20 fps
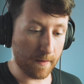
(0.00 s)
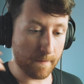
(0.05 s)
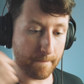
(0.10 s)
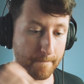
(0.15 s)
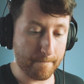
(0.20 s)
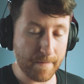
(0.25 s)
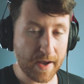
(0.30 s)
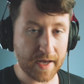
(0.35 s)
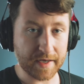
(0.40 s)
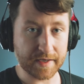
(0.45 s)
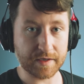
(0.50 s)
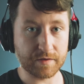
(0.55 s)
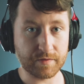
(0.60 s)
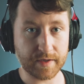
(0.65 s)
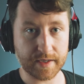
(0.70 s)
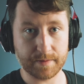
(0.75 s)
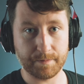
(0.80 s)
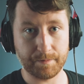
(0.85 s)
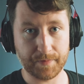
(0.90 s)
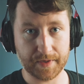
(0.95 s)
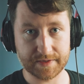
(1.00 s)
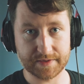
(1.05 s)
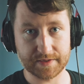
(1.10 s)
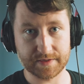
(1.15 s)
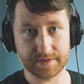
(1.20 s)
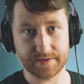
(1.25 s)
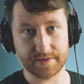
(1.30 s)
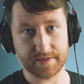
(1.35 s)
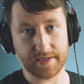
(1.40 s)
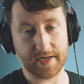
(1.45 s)
many great
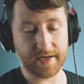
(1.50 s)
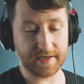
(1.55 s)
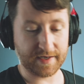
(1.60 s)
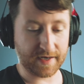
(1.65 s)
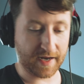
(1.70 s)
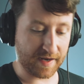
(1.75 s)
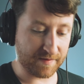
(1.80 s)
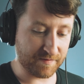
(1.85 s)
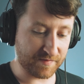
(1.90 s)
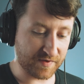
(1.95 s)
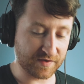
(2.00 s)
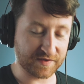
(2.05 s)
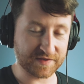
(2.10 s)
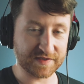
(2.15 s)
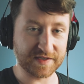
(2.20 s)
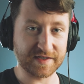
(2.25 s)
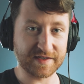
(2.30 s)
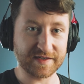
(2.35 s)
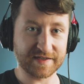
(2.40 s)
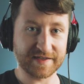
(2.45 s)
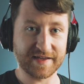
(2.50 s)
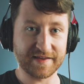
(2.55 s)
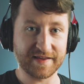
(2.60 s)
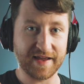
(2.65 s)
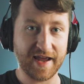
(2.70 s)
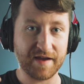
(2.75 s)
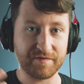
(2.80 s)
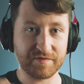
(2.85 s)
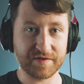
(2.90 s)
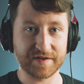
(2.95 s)
pieces and I'm using it
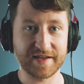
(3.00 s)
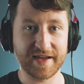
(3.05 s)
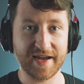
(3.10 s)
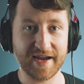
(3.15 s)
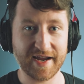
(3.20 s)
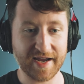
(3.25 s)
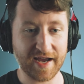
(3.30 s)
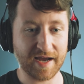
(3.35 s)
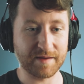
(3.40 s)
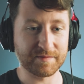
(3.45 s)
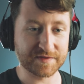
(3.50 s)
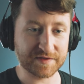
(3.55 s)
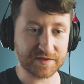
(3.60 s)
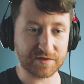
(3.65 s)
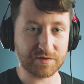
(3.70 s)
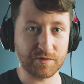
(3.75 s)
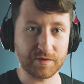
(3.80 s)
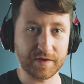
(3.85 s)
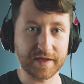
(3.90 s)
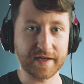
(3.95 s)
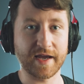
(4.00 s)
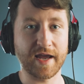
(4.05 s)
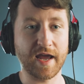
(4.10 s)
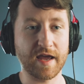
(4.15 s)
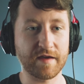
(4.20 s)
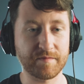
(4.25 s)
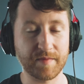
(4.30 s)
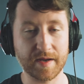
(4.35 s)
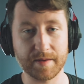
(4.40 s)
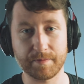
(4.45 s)
every day. I'm scrolling, I
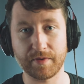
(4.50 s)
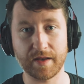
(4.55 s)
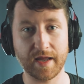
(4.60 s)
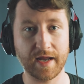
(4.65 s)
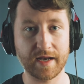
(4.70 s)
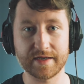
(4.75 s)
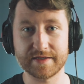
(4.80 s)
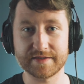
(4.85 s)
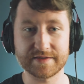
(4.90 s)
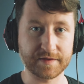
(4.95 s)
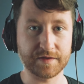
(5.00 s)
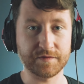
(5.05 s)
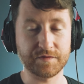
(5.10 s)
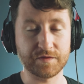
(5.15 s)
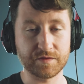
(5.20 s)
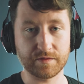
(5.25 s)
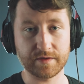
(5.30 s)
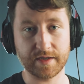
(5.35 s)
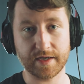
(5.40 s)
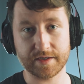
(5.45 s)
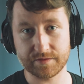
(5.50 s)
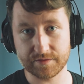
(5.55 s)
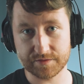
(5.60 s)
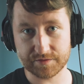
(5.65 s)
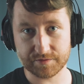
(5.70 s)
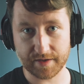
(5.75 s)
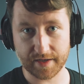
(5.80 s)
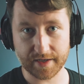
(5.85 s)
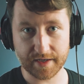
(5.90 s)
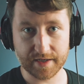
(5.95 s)
have my playlist. If you would like to
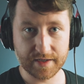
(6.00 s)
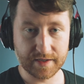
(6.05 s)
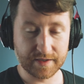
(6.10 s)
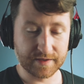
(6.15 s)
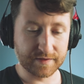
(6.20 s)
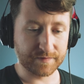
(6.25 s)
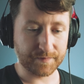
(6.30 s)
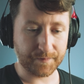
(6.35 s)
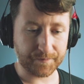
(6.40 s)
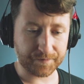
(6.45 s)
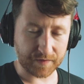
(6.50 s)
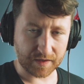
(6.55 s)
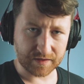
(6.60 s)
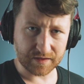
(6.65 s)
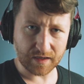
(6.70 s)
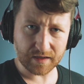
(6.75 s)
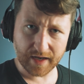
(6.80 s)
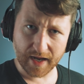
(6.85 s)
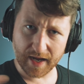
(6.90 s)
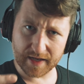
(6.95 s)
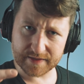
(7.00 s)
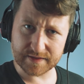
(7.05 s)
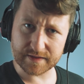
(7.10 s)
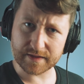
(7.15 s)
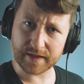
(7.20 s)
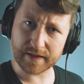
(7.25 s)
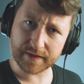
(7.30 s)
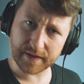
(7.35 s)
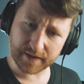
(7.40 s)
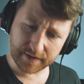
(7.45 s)
try don't
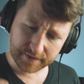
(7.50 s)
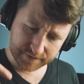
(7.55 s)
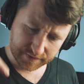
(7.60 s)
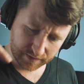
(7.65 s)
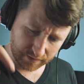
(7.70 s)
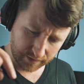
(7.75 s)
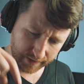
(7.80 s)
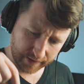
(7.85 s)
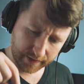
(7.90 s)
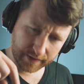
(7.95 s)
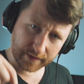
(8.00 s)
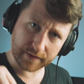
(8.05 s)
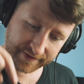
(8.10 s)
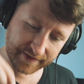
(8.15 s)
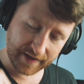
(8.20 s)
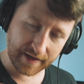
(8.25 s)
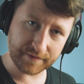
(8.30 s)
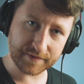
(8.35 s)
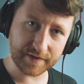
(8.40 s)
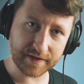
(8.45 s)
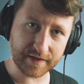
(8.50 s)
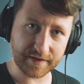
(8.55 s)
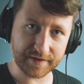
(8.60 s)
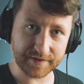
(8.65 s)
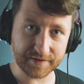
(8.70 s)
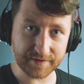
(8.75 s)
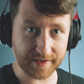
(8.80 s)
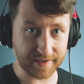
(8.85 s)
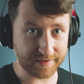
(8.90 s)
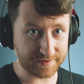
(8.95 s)
hesitate, there's a link down there,
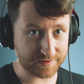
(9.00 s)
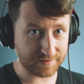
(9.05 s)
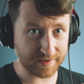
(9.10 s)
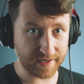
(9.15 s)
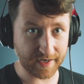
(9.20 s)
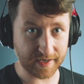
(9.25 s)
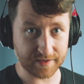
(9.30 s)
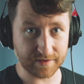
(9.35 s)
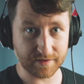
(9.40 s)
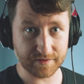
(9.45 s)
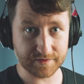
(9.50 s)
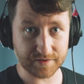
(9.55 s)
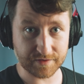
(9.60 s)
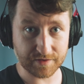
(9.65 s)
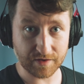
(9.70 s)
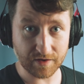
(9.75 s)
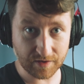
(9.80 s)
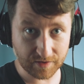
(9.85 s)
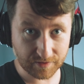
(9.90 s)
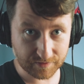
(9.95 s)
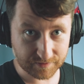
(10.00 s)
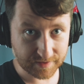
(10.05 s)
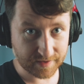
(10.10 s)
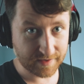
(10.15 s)
you can try it on your own.